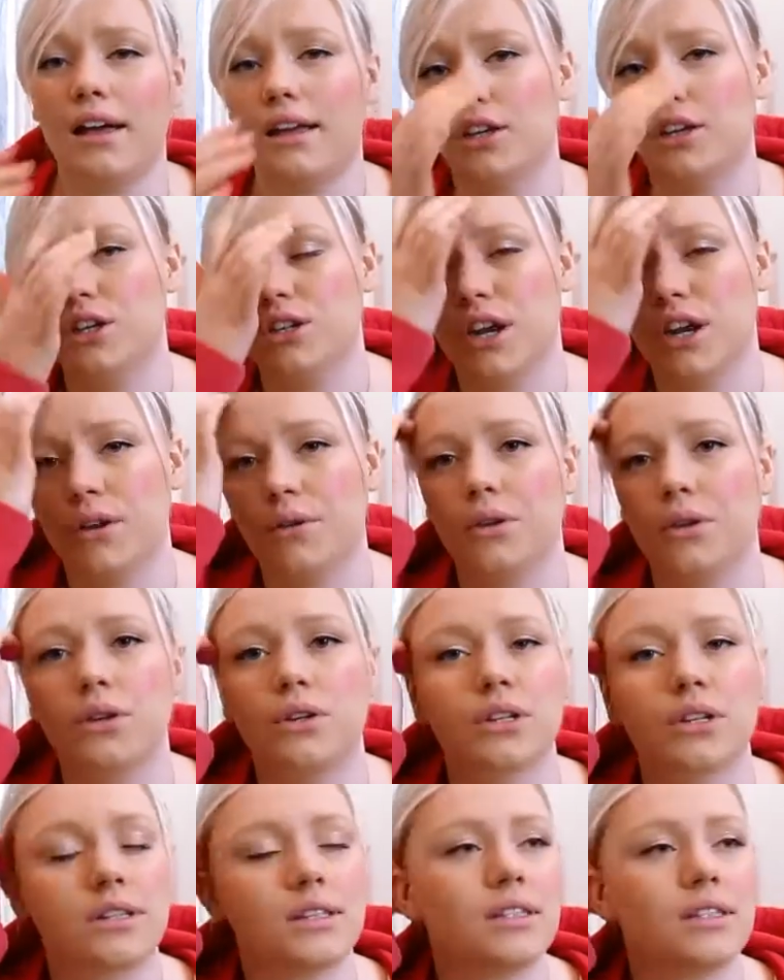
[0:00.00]
You know, you
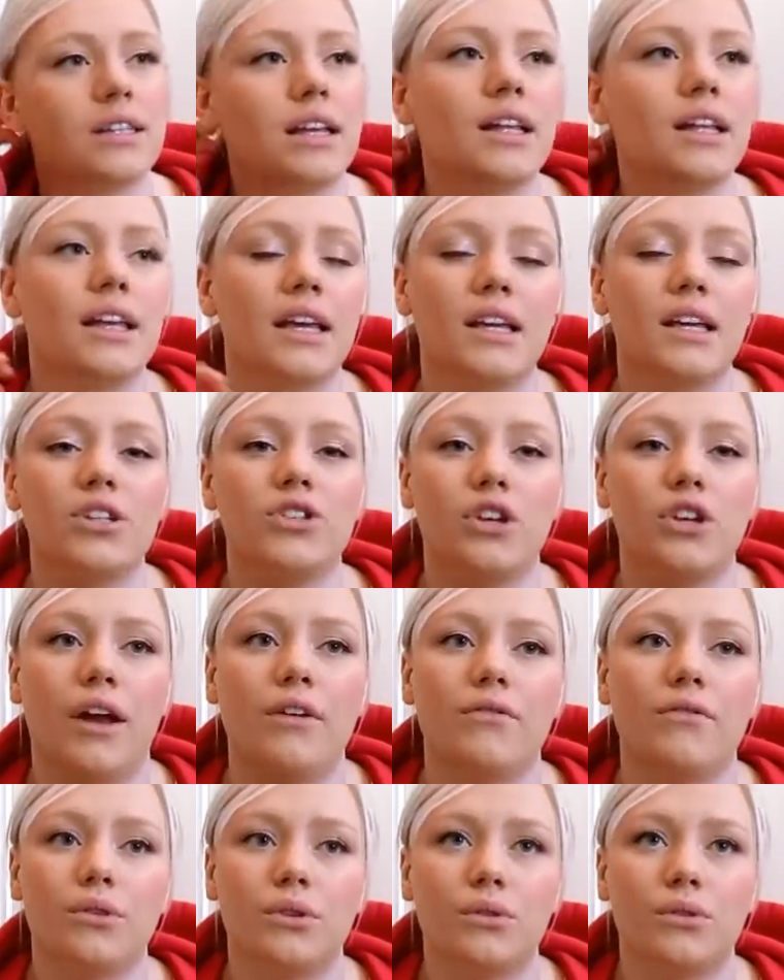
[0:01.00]
could still eat
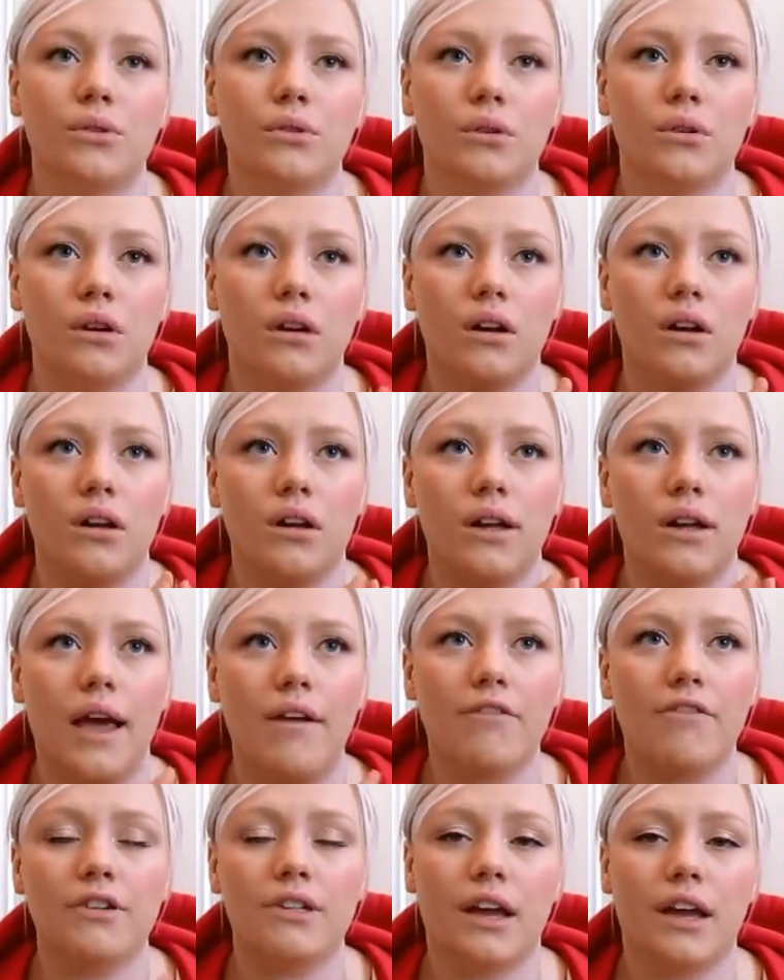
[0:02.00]
general
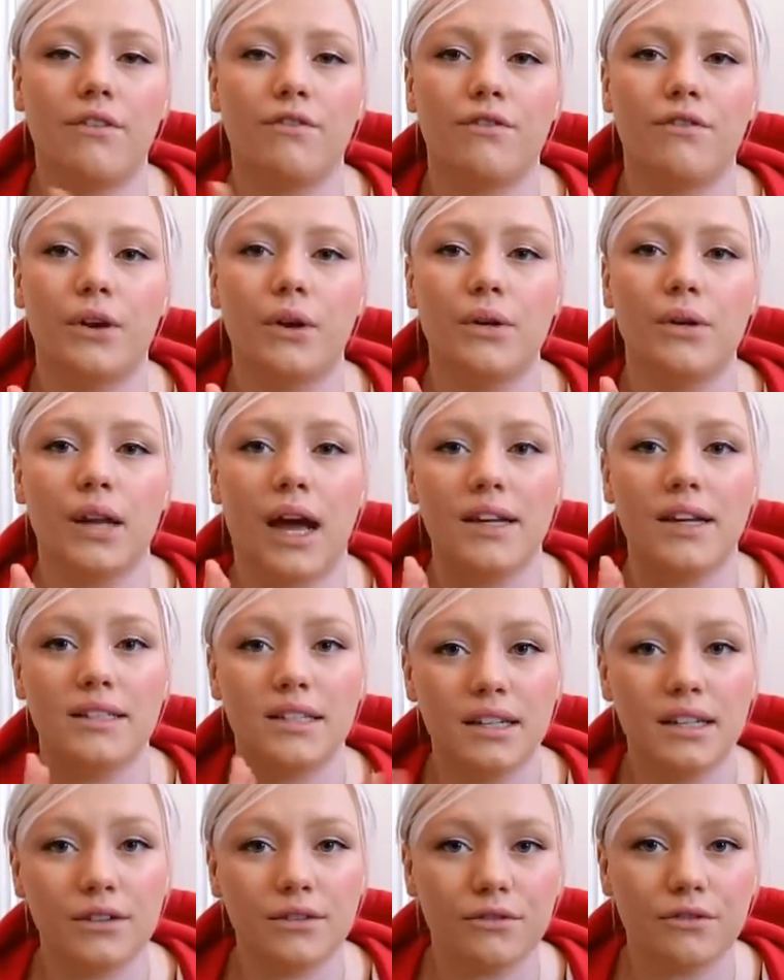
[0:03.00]
everyday food. I
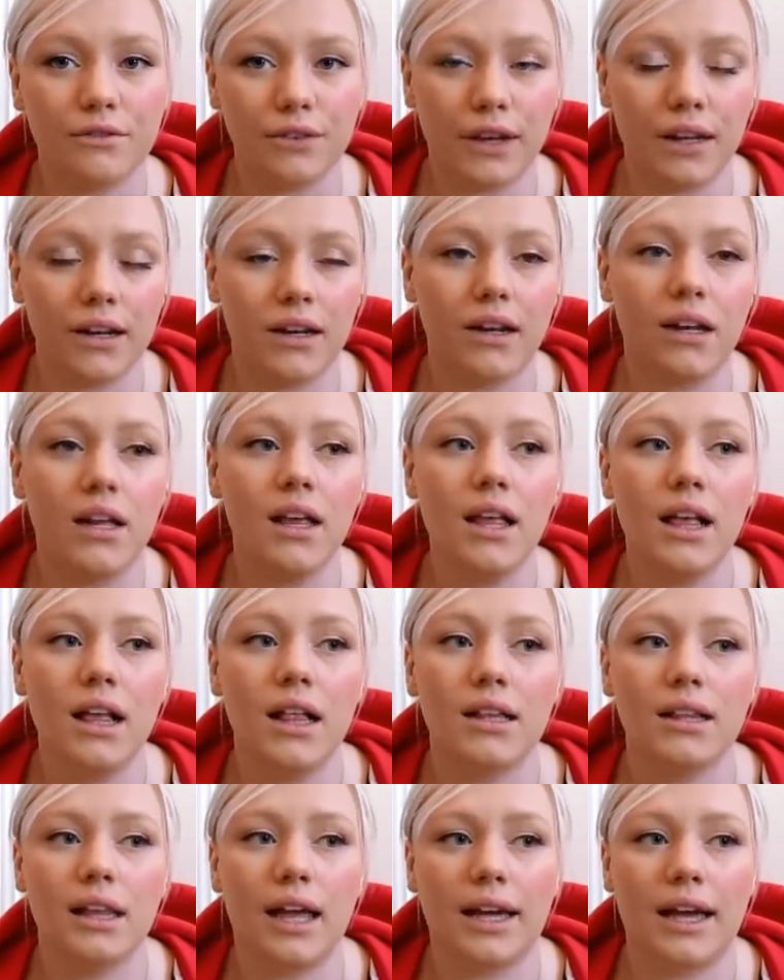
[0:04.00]
didn't feel
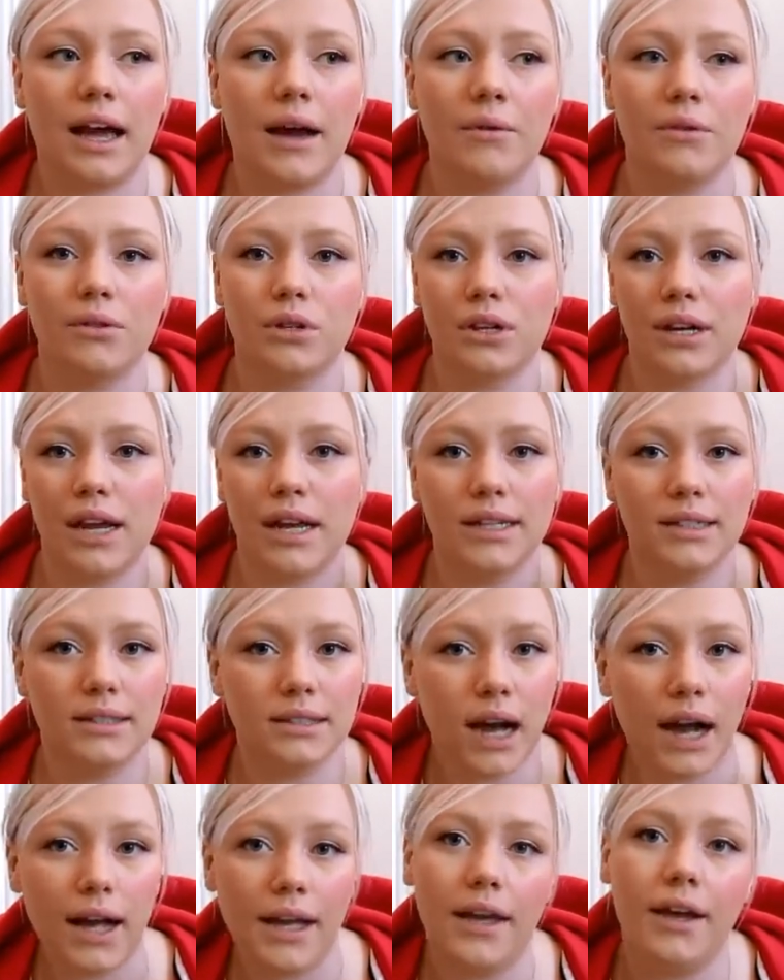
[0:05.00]
like I was on a
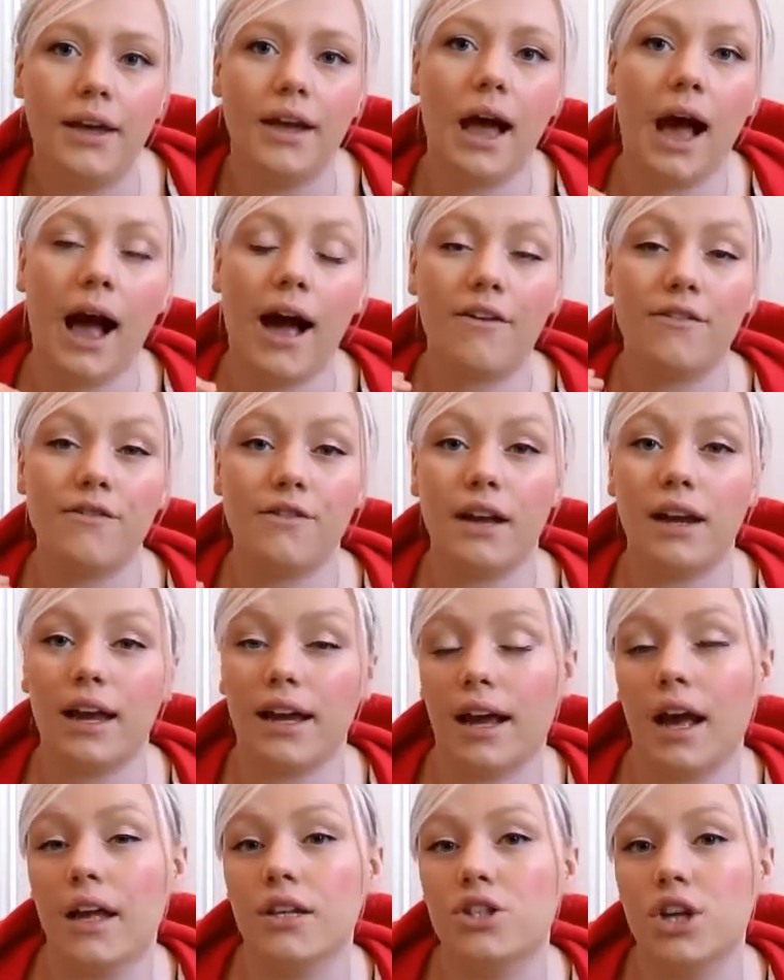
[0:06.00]
diet. I felt
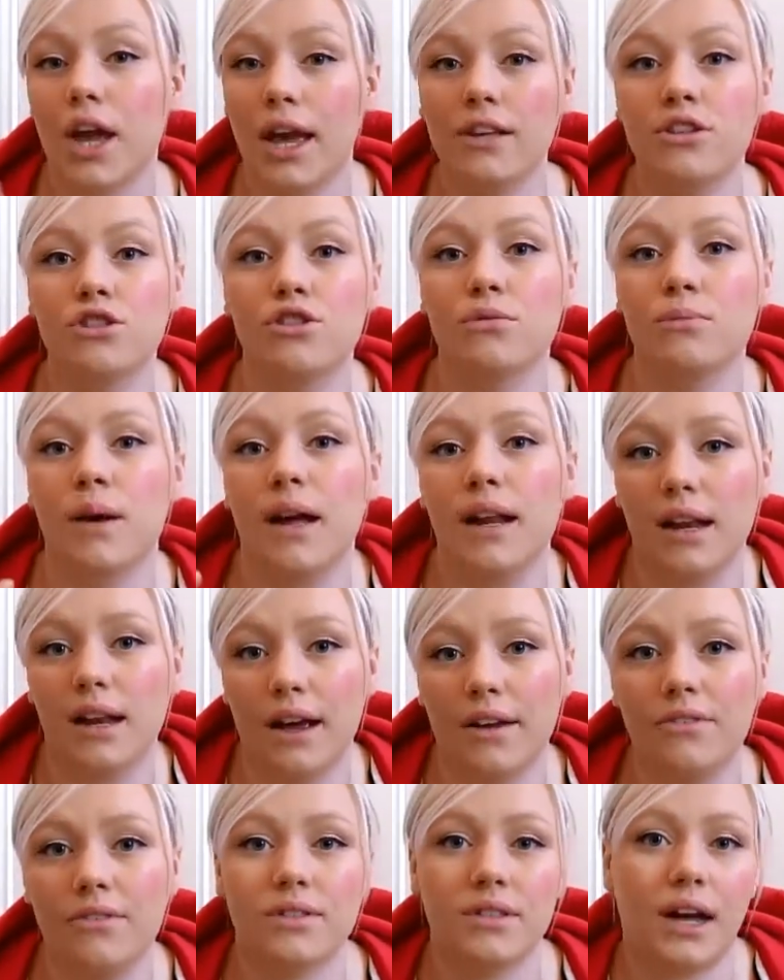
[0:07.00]
like I'd changed my
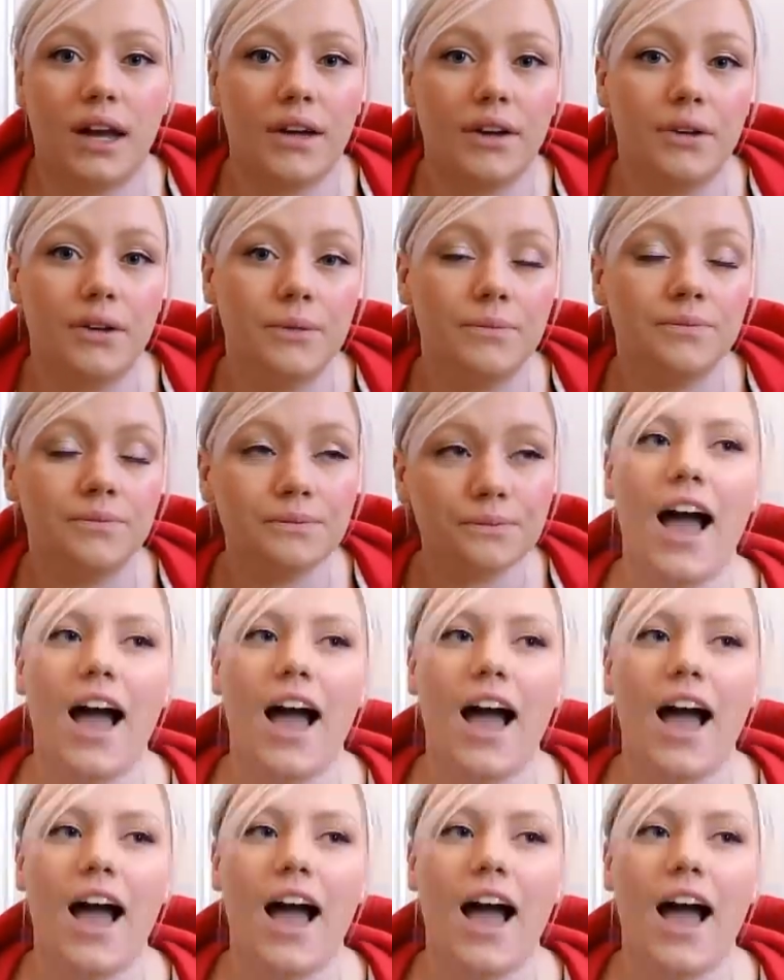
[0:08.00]
lifestyle.